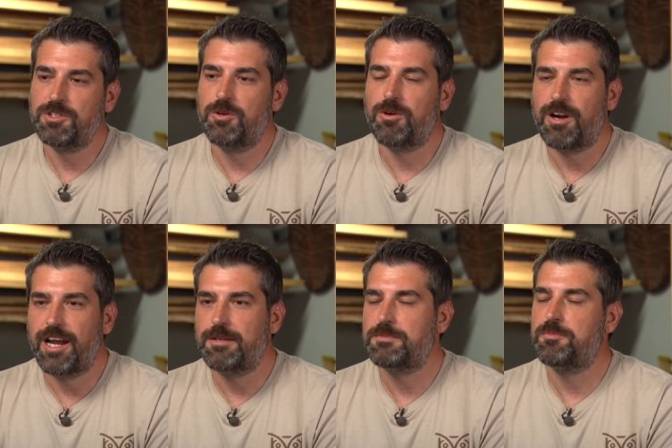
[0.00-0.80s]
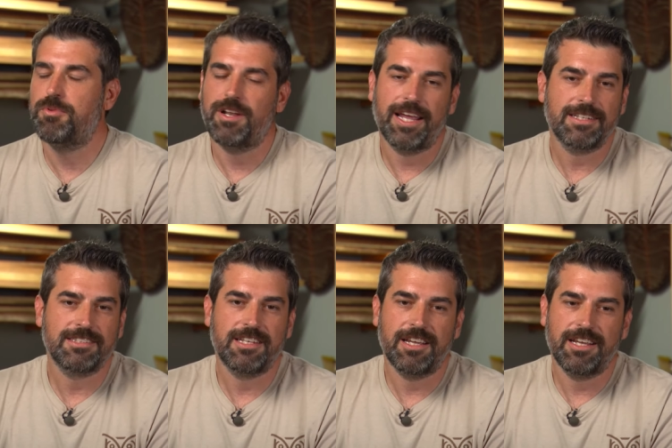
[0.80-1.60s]
decor items, plant
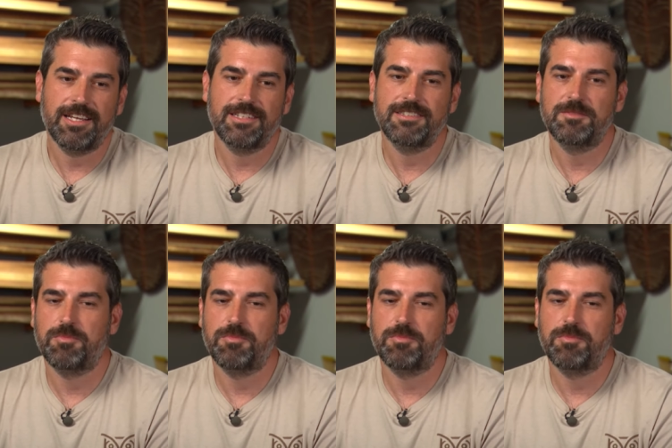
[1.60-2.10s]
stands,